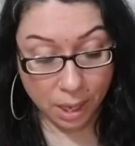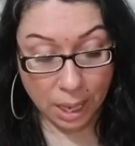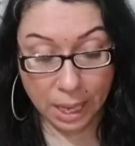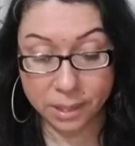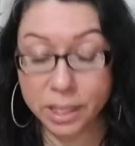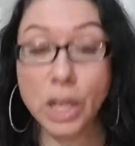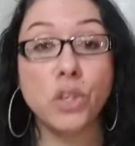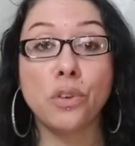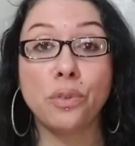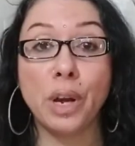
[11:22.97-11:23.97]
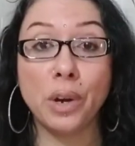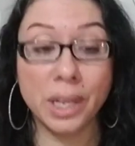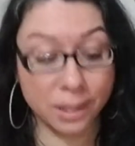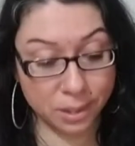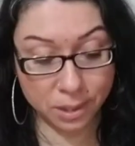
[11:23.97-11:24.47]
It's
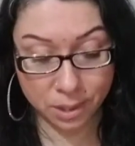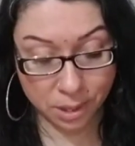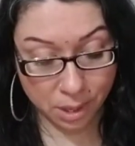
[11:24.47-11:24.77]
interference.